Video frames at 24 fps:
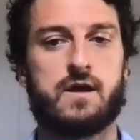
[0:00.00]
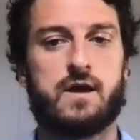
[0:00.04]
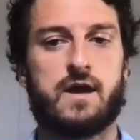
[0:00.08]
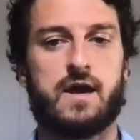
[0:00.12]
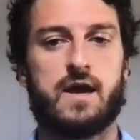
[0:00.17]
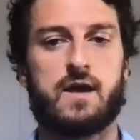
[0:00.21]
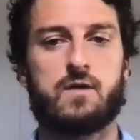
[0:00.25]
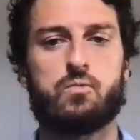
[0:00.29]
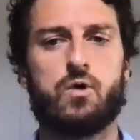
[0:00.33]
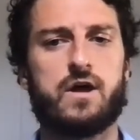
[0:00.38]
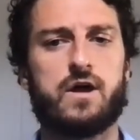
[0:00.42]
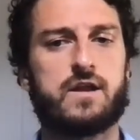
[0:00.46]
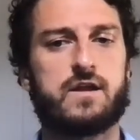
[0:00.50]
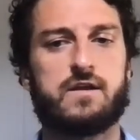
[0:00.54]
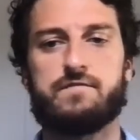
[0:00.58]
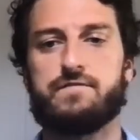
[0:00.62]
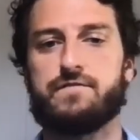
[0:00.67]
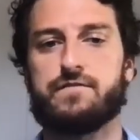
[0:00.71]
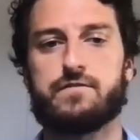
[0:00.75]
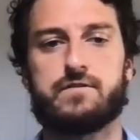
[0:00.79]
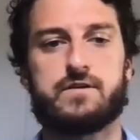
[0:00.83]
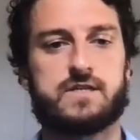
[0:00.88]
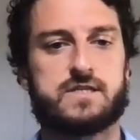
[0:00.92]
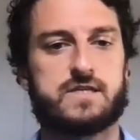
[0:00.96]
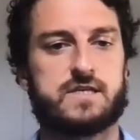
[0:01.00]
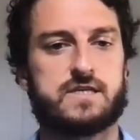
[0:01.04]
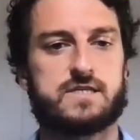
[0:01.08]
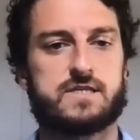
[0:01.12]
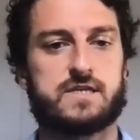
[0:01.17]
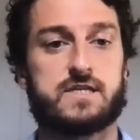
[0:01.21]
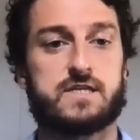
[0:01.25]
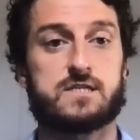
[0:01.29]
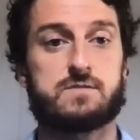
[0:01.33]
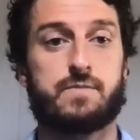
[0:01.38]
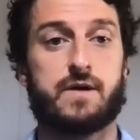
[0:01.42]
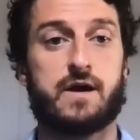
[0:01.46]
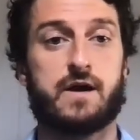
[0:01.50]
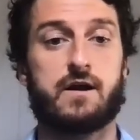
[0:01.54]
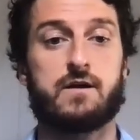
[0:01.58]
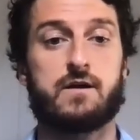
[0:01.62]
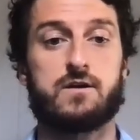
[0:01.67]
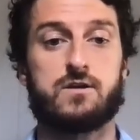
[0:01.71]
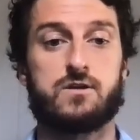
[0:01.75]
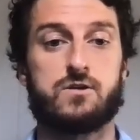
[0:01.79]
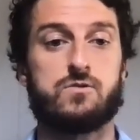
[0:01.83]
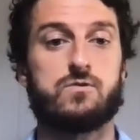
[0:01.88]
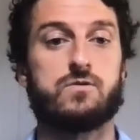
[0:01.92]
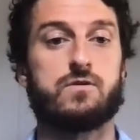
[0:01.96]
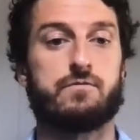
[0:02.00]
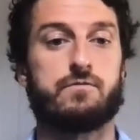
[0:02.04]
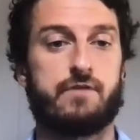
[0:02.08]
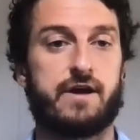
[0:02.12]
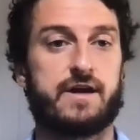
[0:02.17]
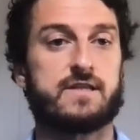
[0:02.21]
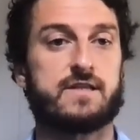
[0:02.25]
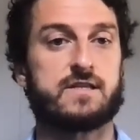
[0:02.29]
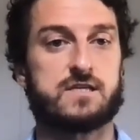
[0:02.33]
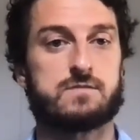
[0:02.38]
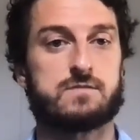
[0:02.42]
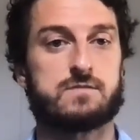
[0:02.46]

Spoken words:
and what influences inspired you to write this